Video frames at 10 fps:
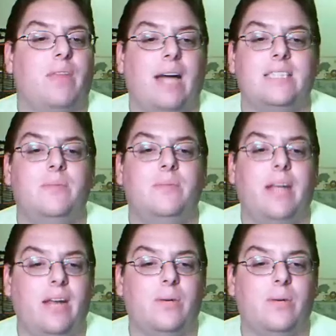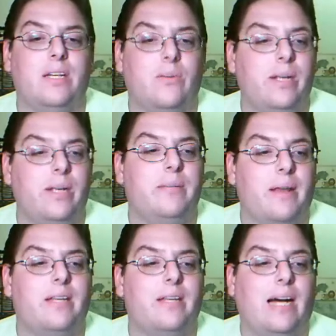I assume that anyone could read the
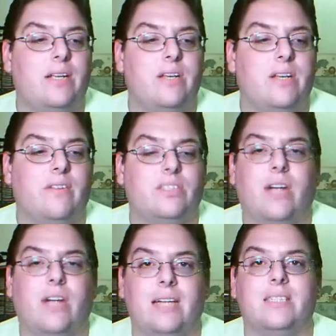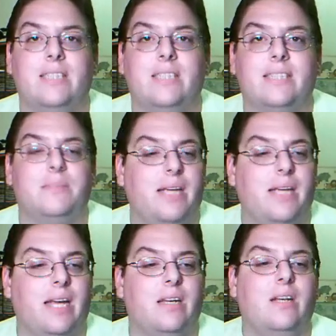methodology of those trials and test them
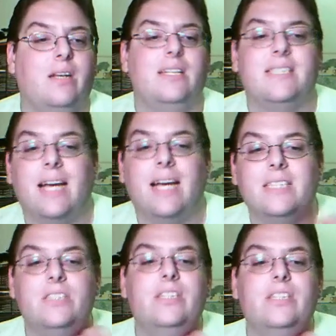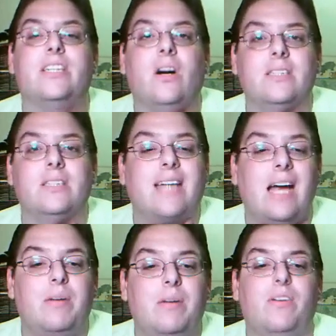again. Scientists do this all the
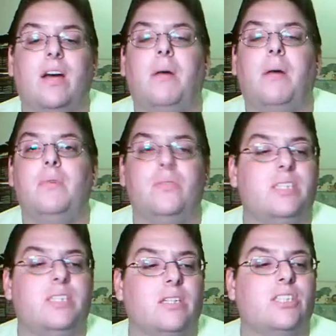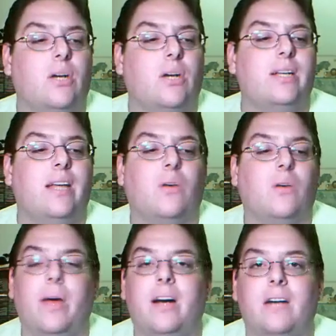time. If you come up with results showing they're
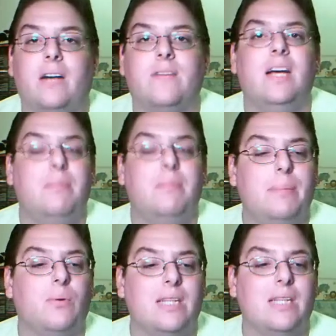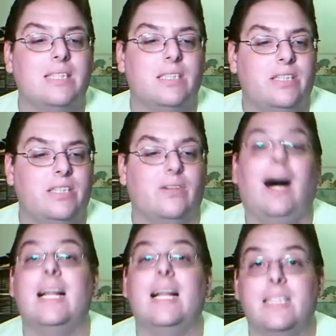way off, people will listen to you.
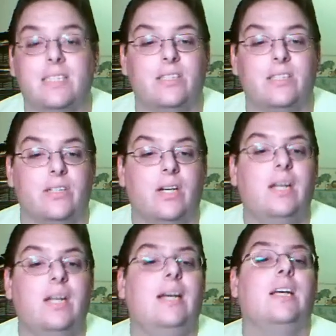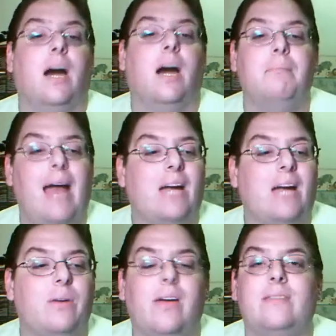I'll listen to you. Come back
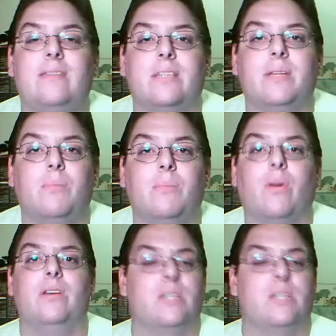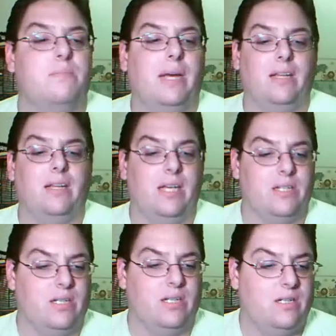when you have something more than just speculation.